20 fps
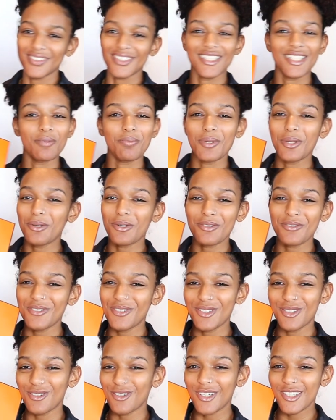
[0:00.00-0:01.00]
The
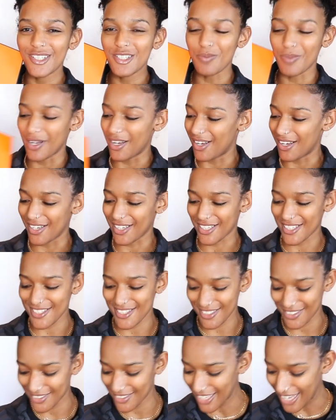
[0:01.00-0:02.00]
beautiful orange box.
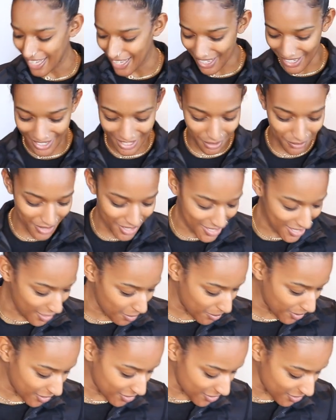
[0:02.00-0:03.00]
I kind of want to take
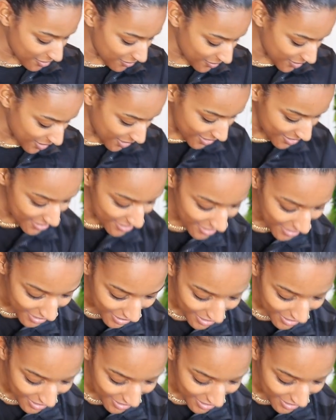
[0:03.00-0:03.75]
a picture of this.